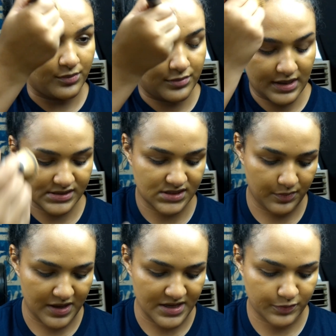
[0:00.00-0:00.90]

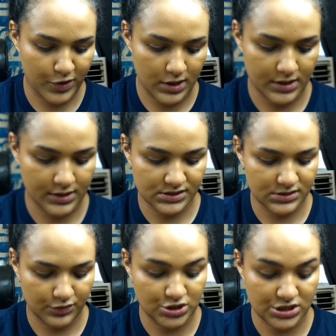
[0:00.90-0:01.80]
mixing base
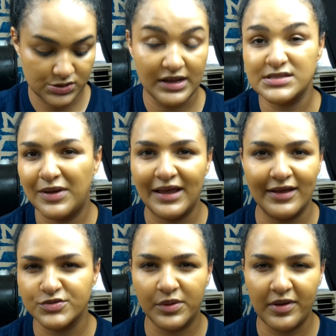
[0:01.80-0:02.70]
products, which is why
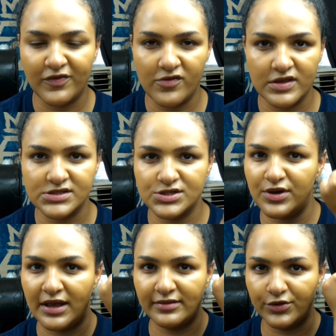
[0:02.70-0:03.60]
it's one of my favorite things to
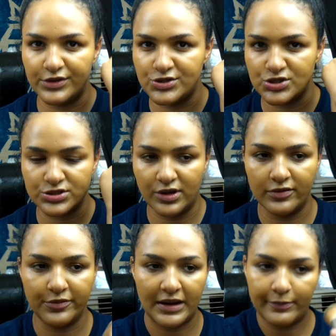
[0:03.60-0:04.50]
do. I literally just do it
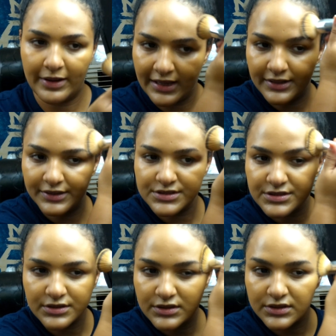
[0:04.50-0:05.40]
on the back of my hand.